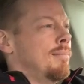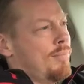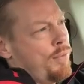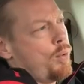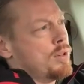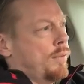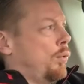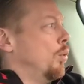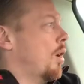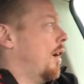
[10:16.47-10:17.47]
Of course, the
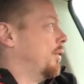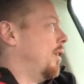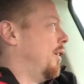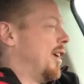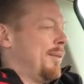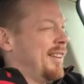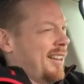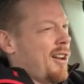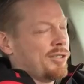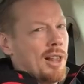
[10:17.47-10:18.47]
fuel costs and all that,
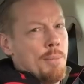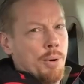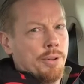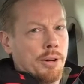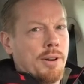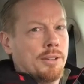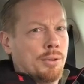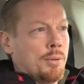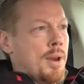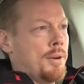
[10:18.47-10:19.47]
it costs a lot more than a
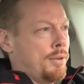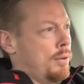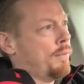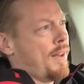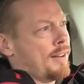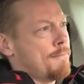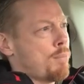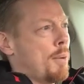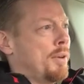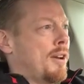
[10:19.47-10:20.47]
Chrysler 300 too. In fact, it
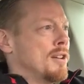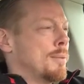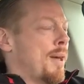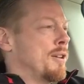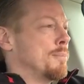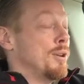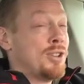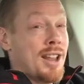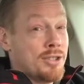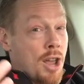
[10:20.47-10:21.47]
probably costs about as
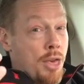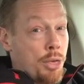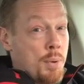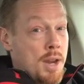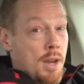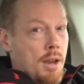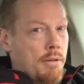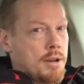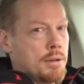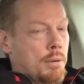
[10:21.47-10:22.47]
much as three
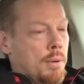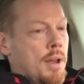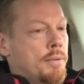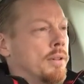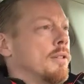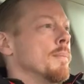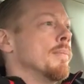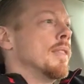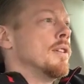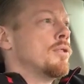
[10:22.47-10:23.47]
Chrysler 300s.
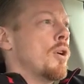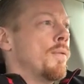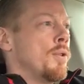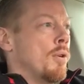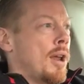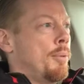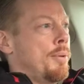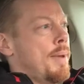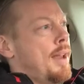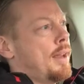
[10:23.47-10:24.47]
So if you're able
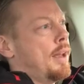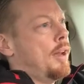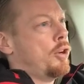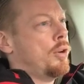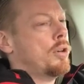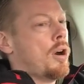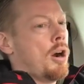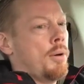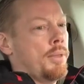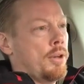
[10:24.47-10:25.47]
to make a good
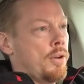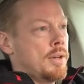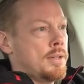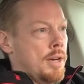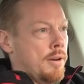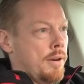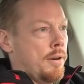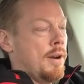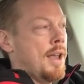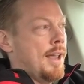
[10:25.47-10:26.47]
car with a good
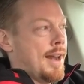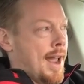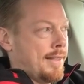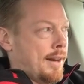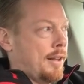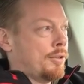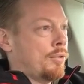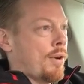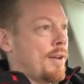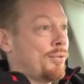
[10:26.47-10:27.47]
interior and add that
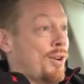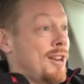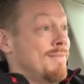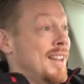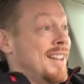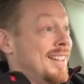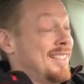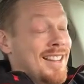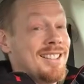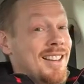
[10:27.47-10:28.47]
electric drivetrain,
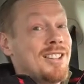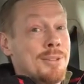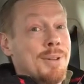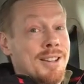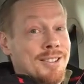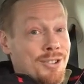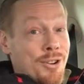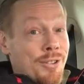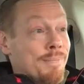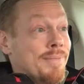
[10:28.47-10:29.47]
Tesla needs to be
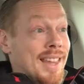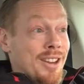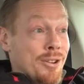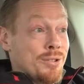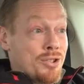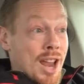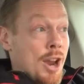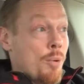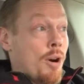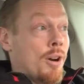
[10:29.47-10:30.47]
concerned. And here's
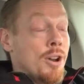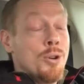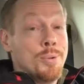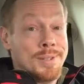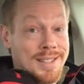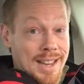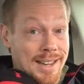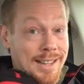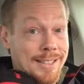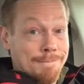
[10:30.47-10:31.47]
Jaguar, who has
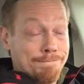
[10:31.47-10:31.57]
done it.